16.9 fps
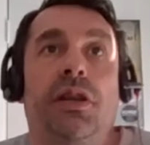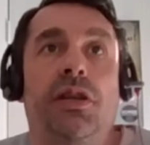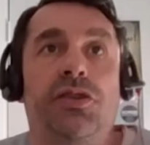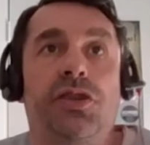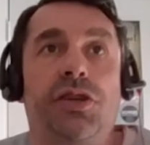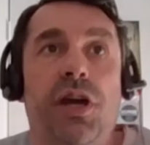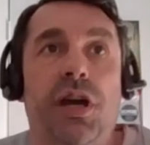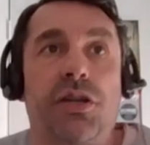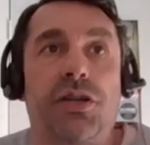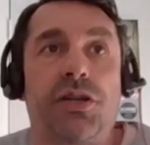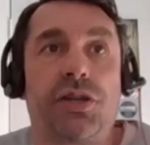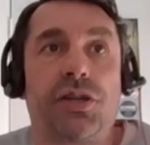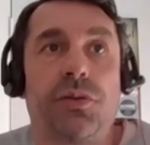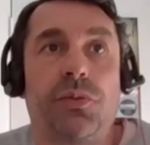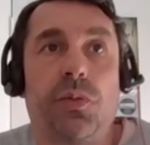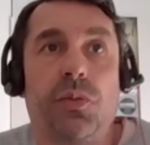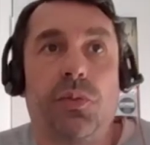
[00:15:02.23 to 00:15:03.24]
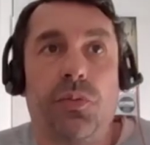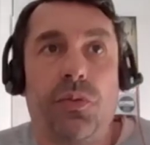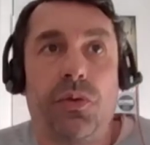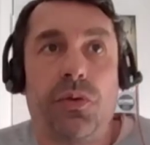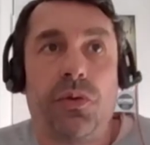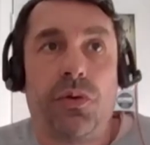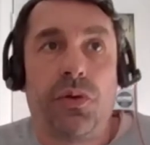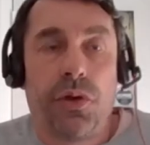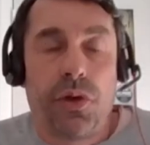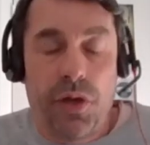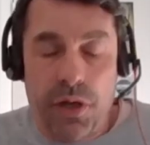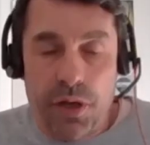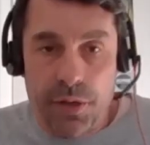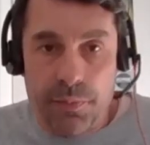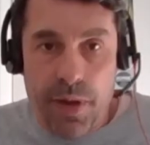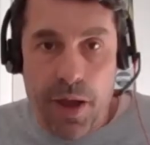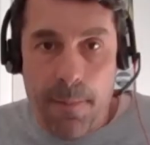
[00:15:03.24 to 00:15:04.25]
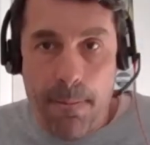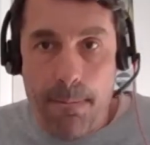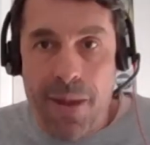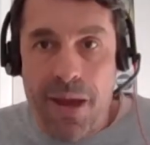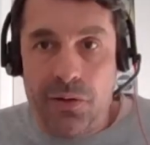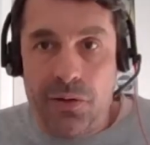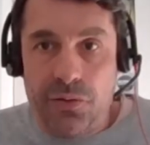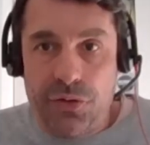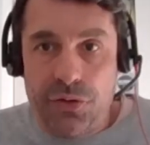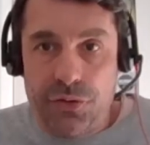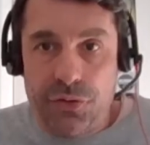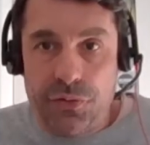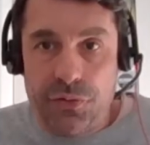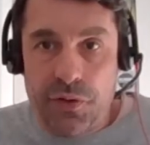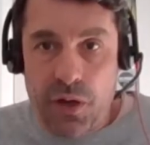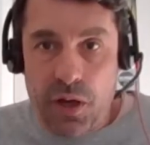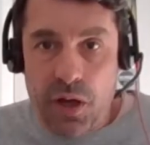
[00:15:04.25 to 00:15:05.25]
introduction, the amount of